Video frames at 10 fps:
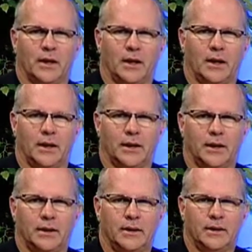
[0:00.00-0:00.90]

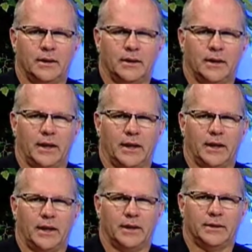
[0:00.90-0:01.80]
Uh,
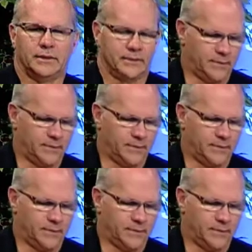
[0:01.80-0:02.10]
and,